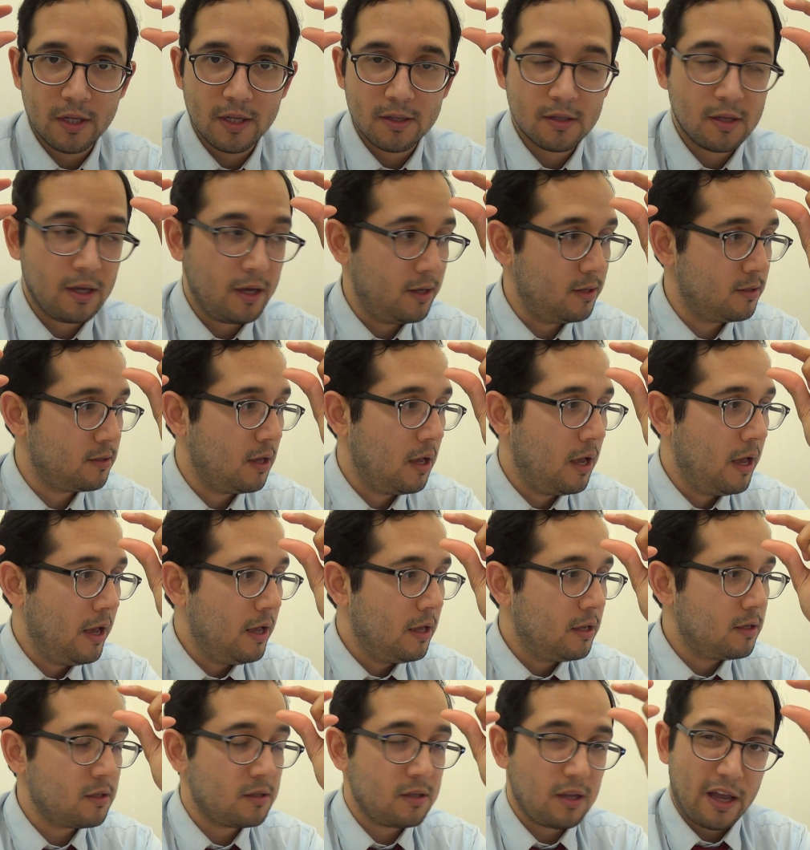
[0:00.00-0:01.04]
it says
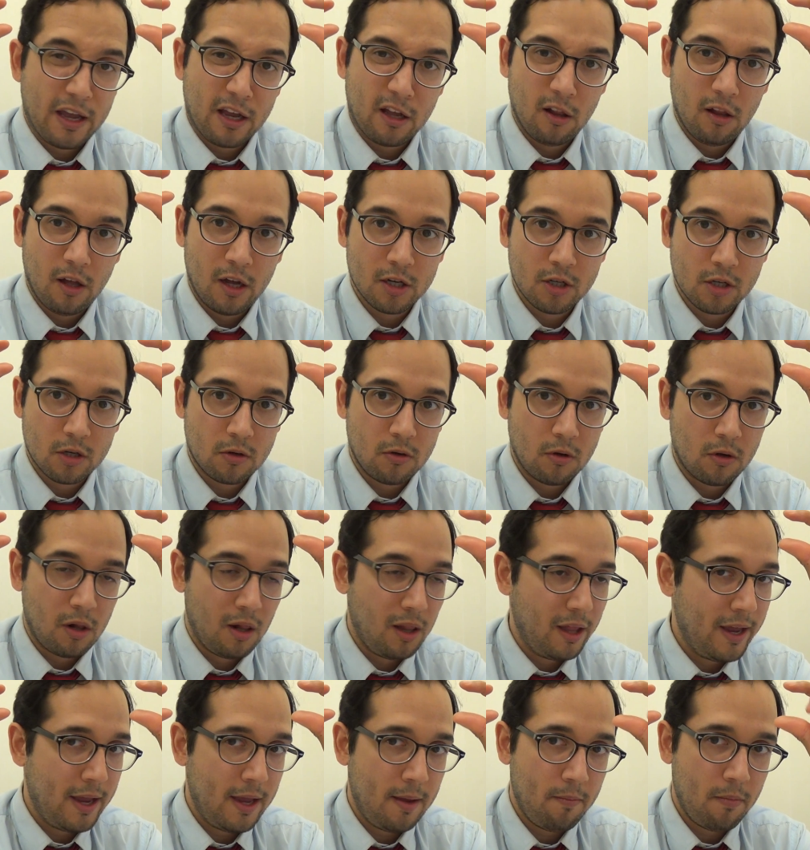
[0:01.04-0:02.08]
psychological
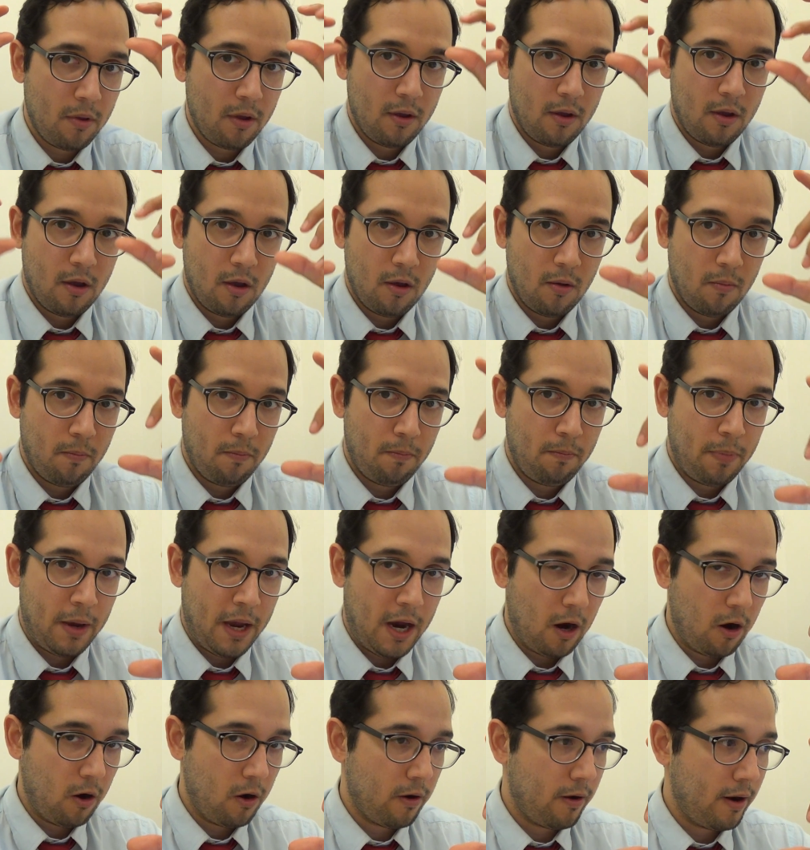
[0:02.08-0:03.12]
claim,
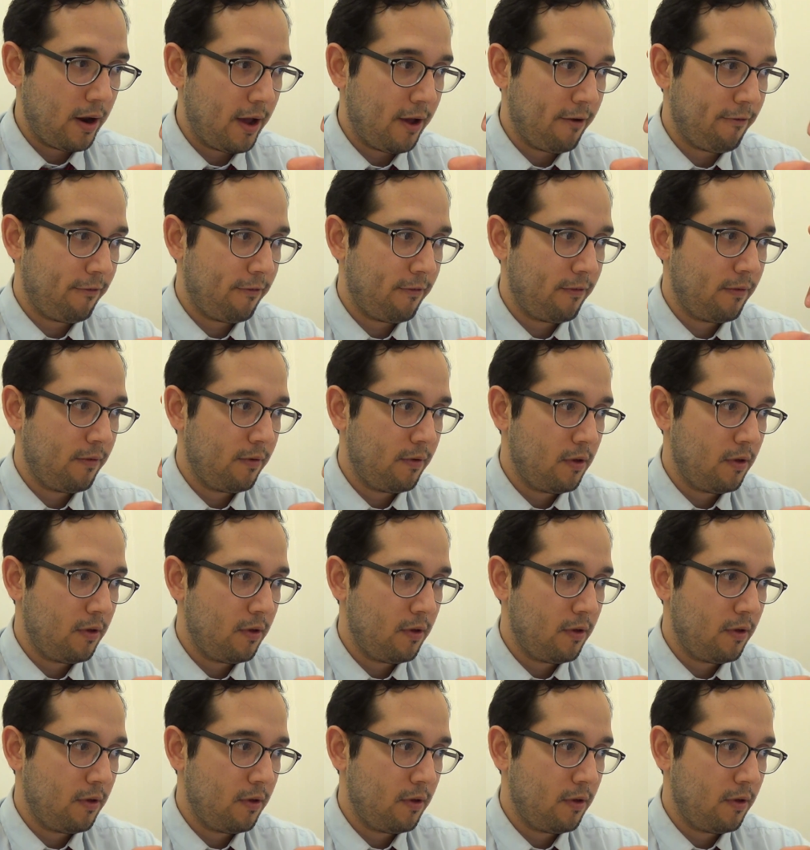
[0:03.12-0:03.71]
paragraph,